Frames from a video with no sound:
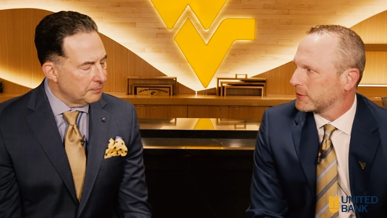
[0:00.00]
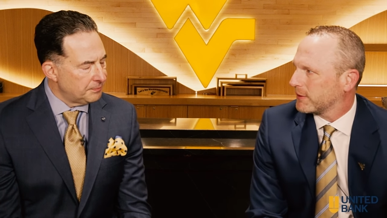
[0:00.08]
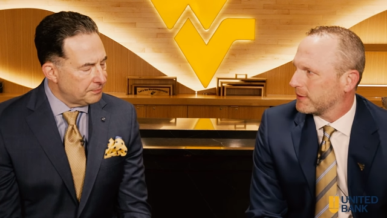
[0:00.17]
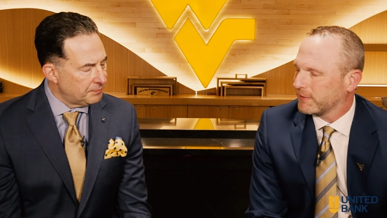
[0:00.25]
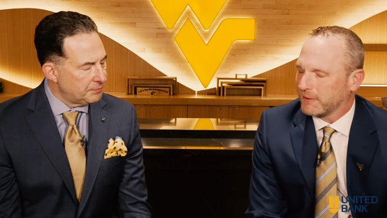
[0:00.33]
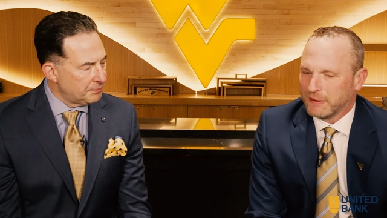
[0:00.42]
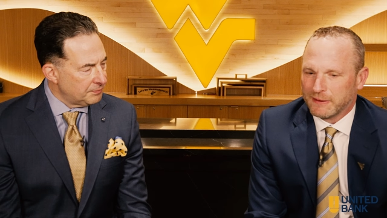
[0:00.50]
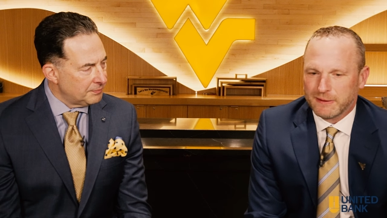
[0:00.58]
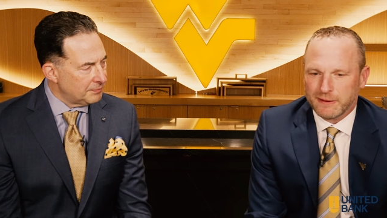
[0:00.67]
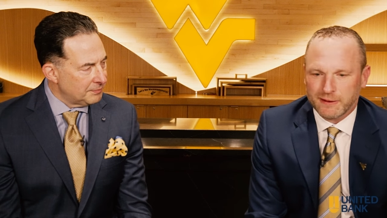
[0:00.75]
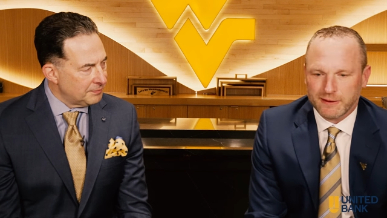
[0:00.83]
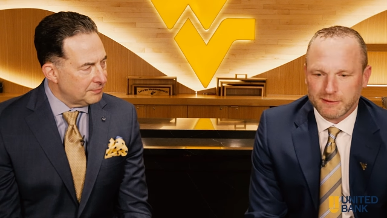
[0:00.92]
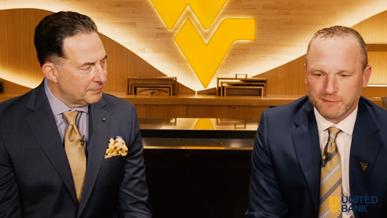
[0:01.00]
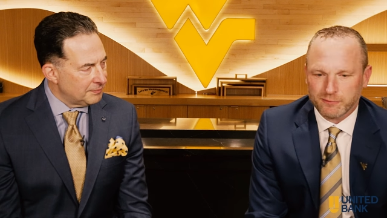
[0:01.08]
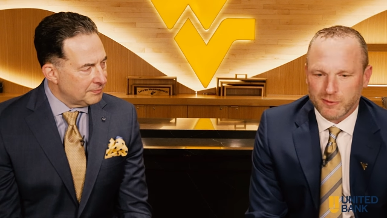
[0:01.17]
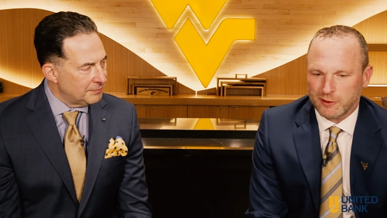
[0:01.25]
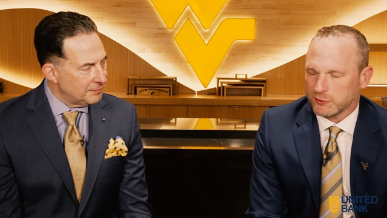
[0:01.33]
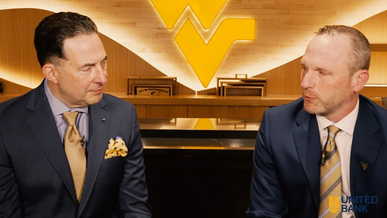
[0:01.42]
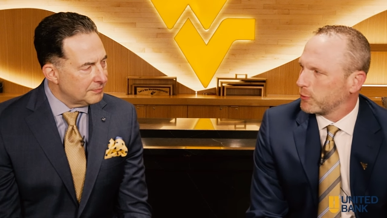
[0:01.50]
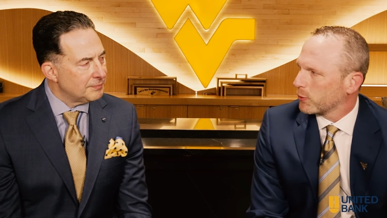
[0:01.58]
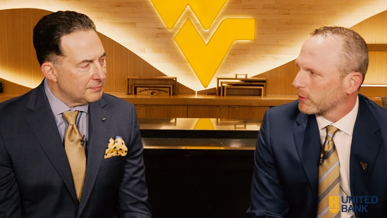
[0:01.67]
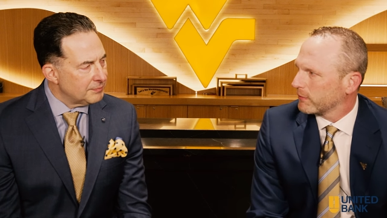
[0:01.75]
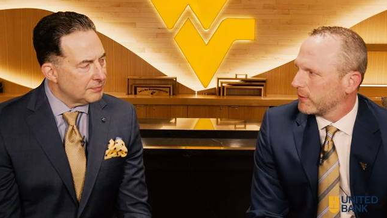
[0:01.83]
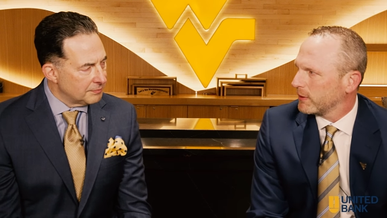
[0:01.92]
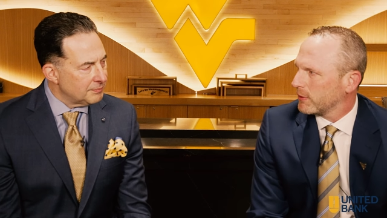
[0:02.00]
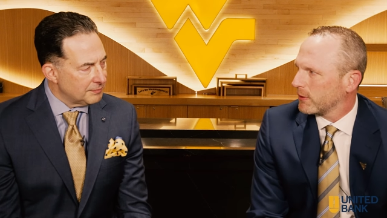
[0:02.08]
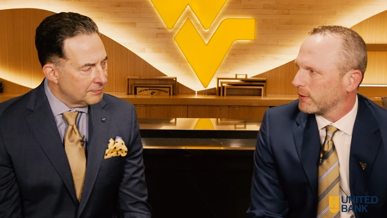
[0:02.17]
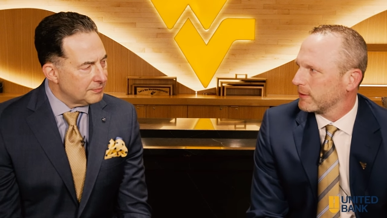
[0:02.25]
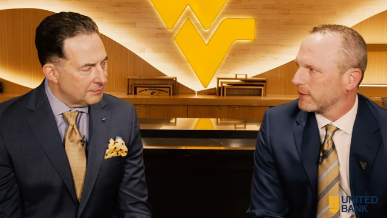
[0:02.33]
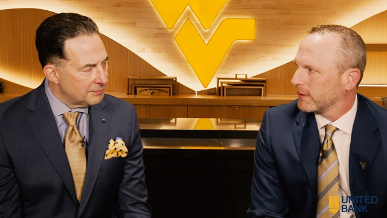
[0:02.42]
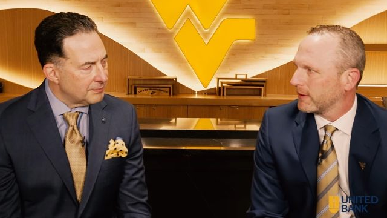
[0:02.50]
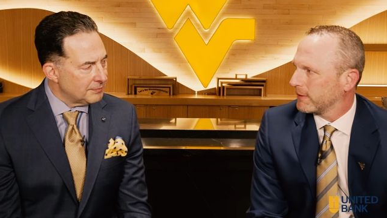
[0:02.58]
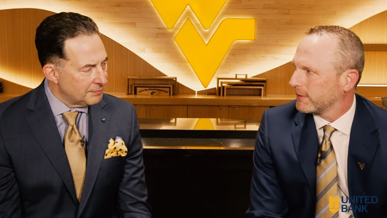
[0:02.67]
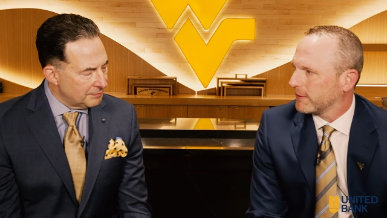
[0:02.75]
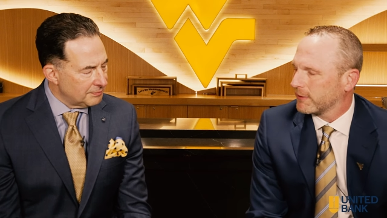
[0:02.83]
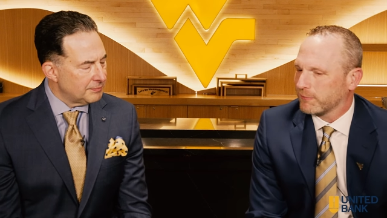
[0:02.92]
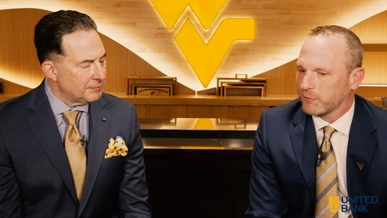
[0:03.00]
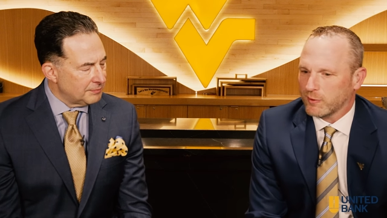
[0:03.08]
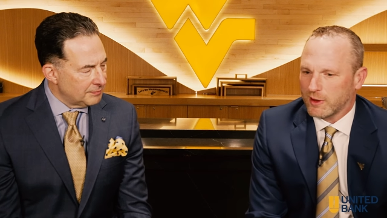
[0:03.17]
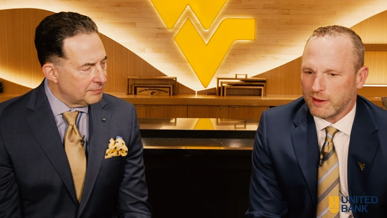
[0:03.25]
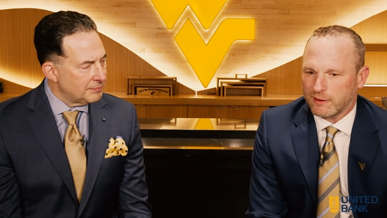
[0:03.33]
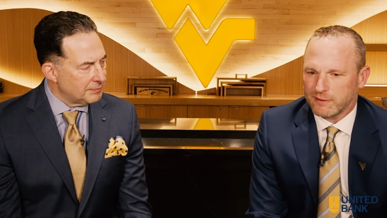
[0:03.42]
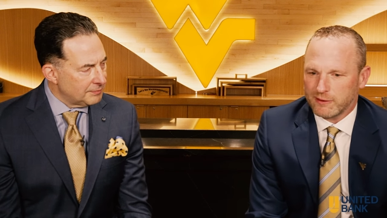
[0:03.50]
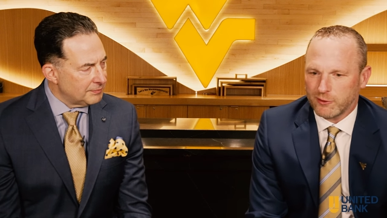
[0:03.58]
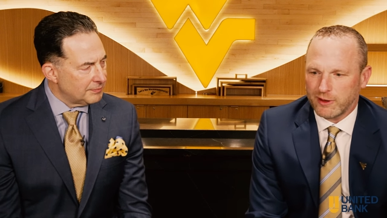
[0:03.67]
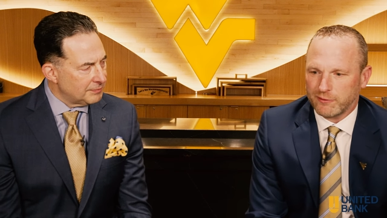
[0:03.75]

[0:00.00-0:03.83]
Speaker 1: Uh, um, how supportive they are, and, and um, you know